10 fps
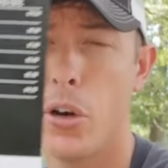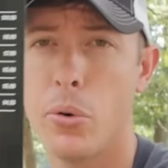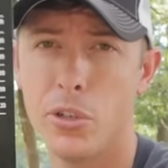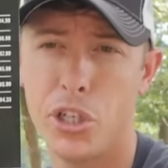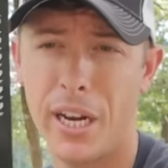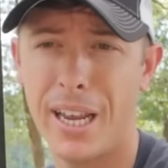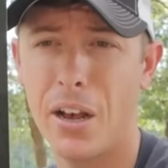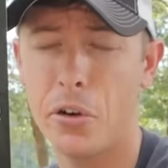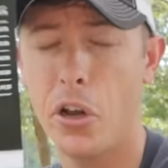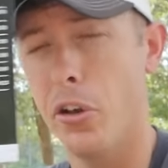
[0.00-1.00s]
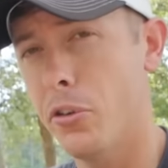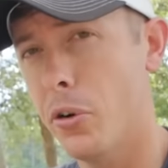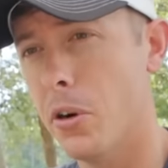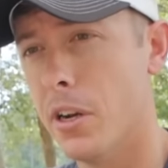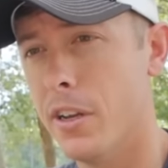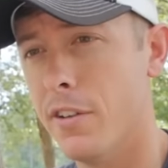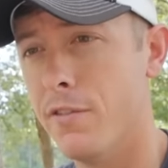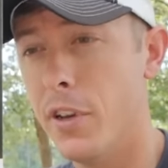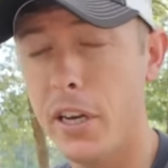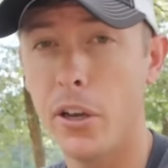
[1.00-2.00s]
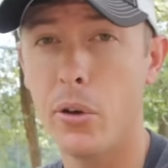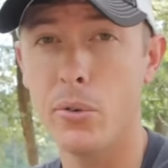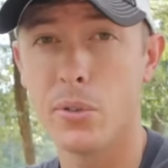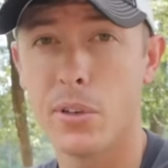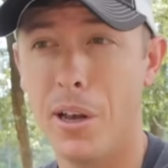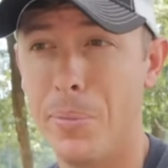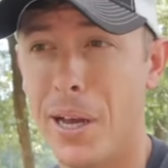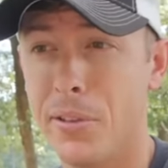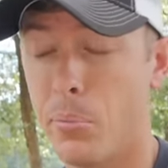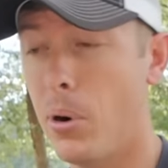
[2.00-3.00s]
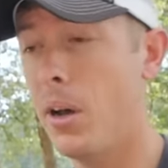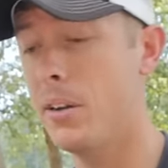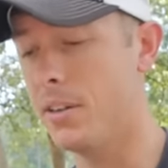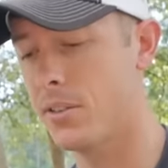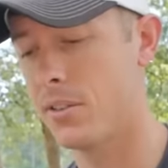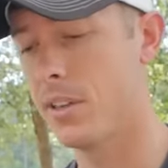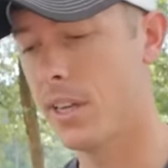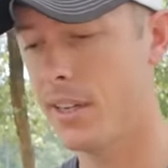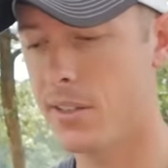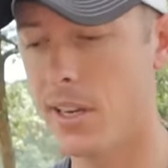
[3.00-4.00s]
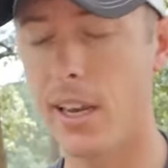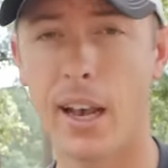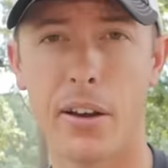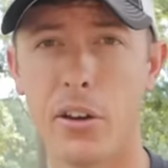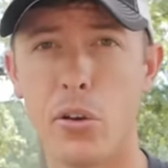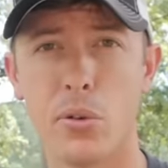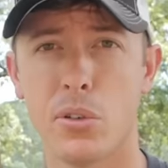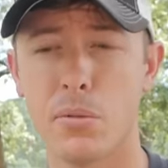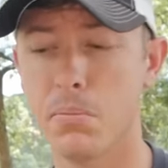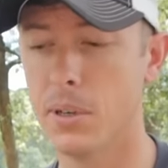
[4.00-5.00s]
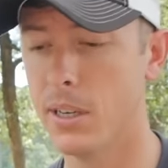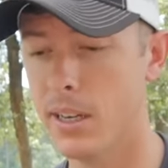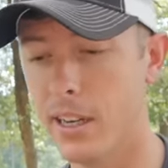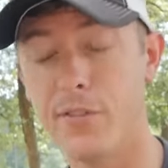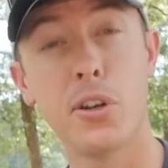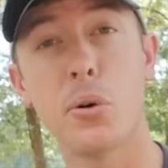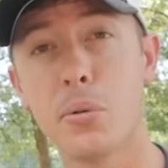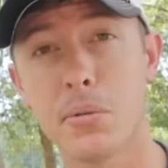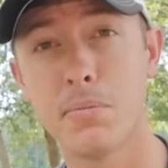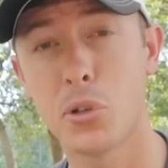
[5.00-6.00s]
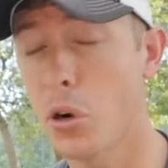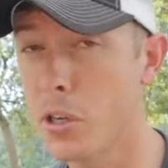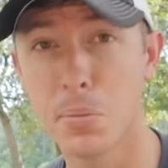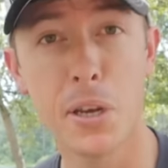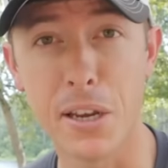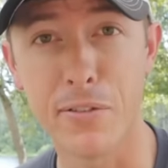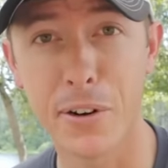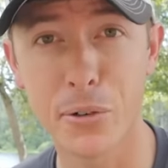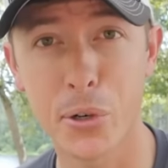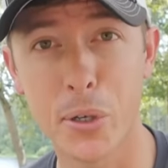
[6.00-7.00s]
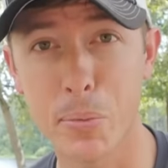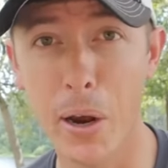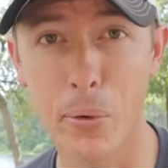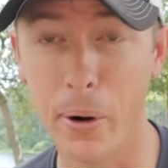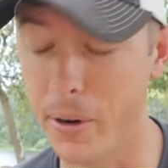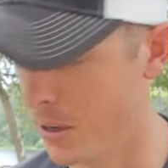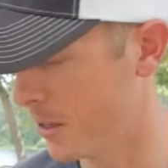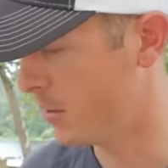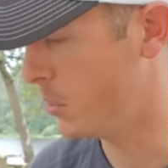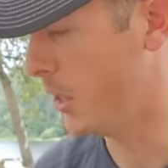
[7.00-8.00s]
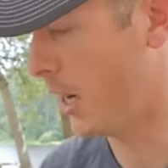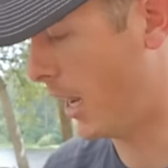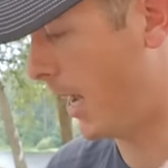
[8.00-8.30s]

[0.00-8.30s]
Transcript: go check out other videos about the products and see how to use them if you don't trust me, if you don't trust my word. But